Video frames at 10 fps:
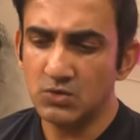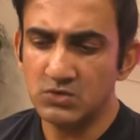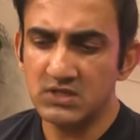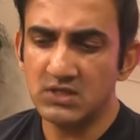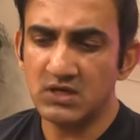
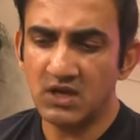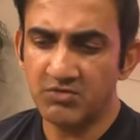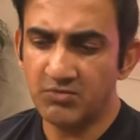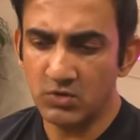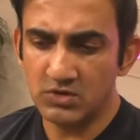you'll see the
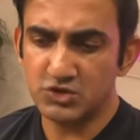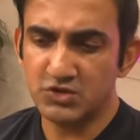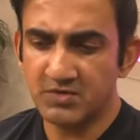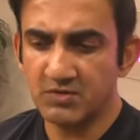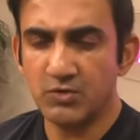entire focus
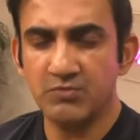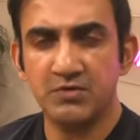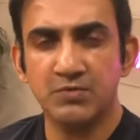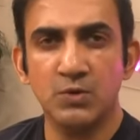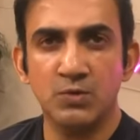shifting from
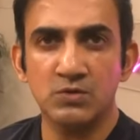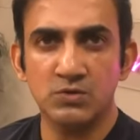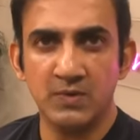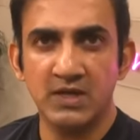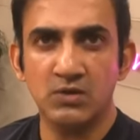50-over
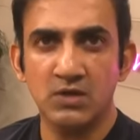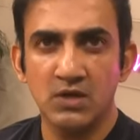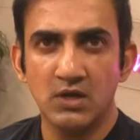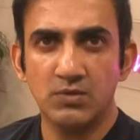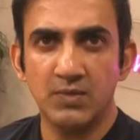to
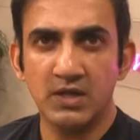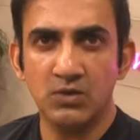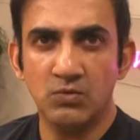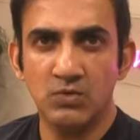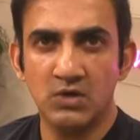
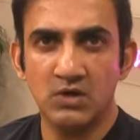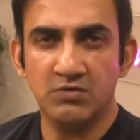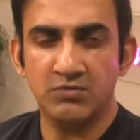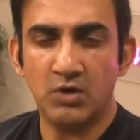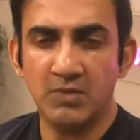
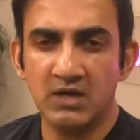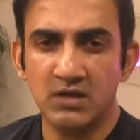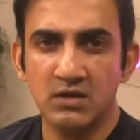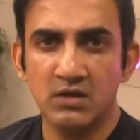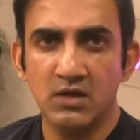20-over
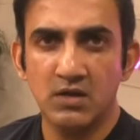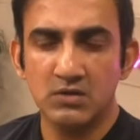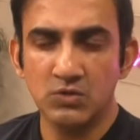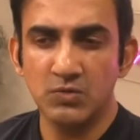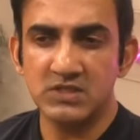format, and
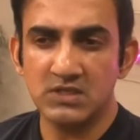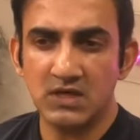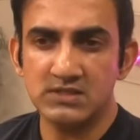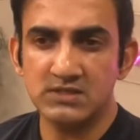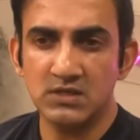you will
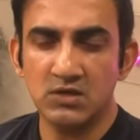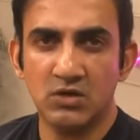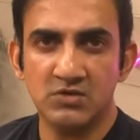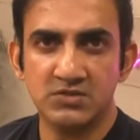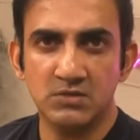start seeing a
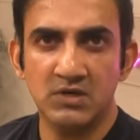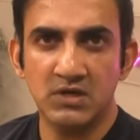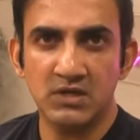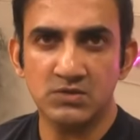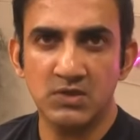lot of
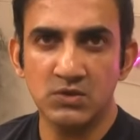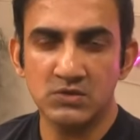stability as well.